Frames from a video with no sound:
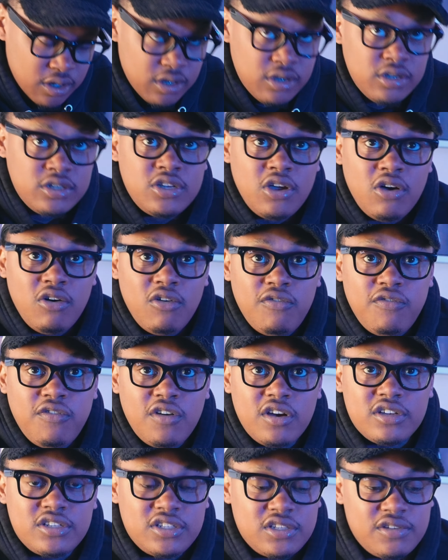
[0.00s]
So
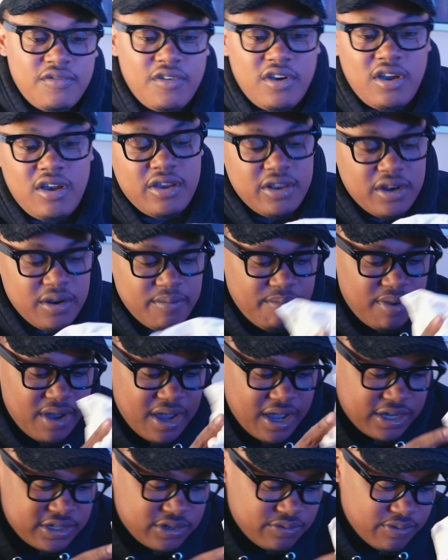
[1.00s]
first of all, in the
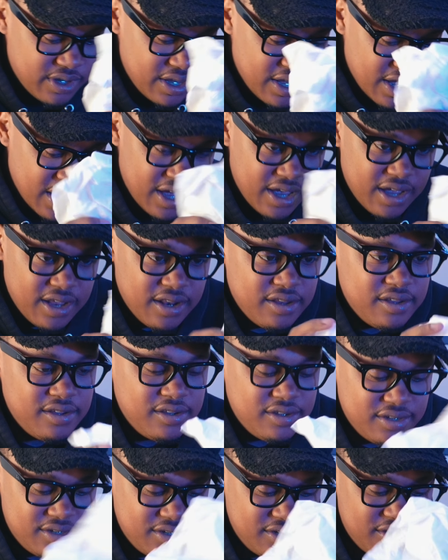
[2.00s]
box we got,
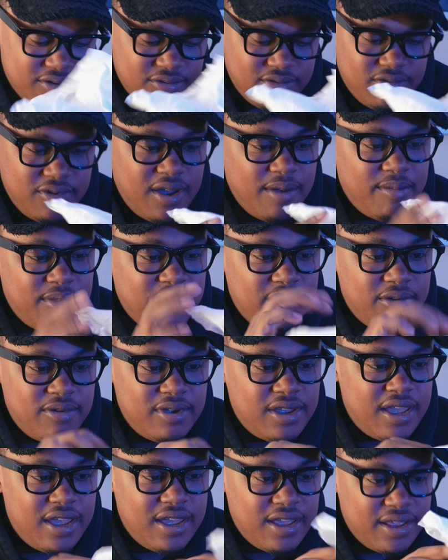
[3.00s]
we
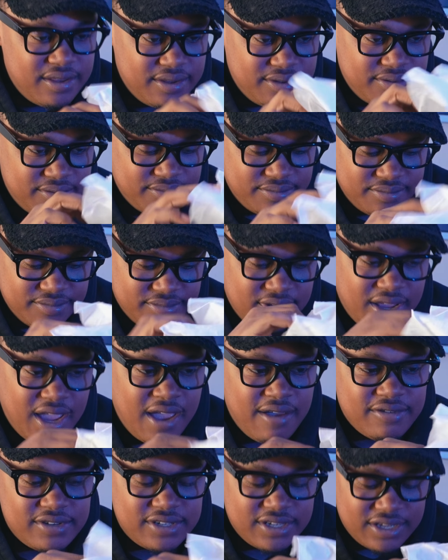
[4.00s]
got
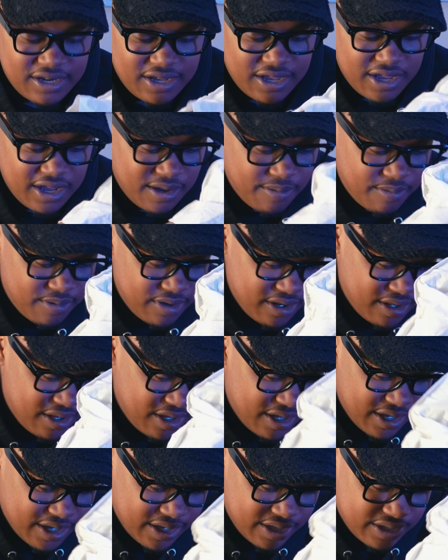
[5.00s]
obviously the camera, the
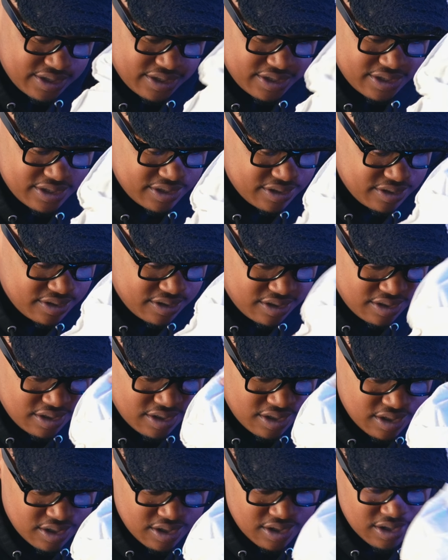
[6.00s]
lens.
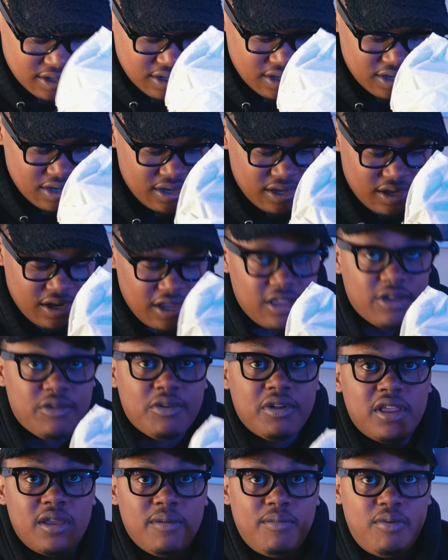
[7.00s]
Nothing
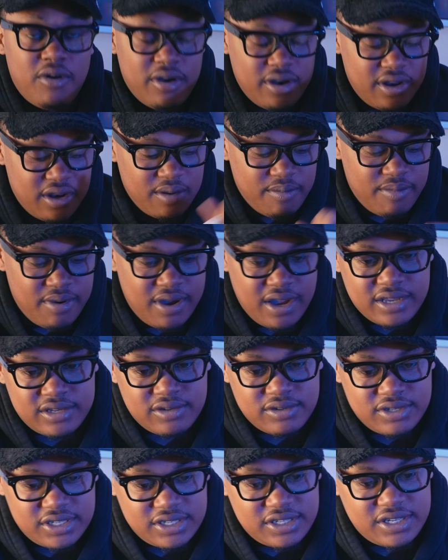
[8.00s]
really important in the box.
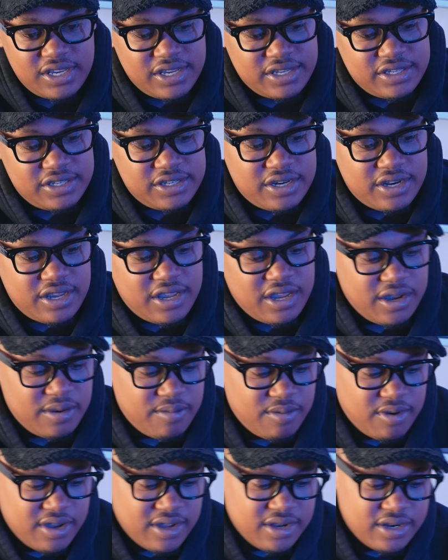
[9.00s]
Let's just get into the
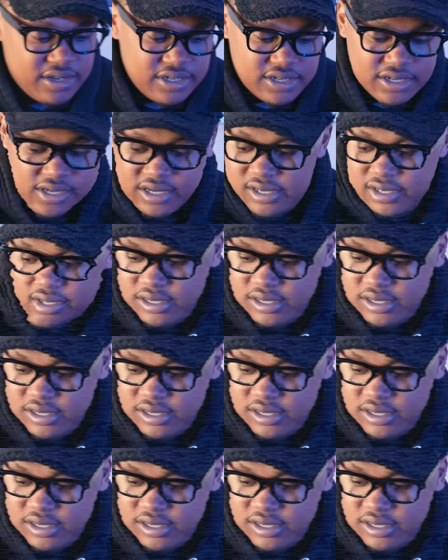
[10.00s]
camera, honestly.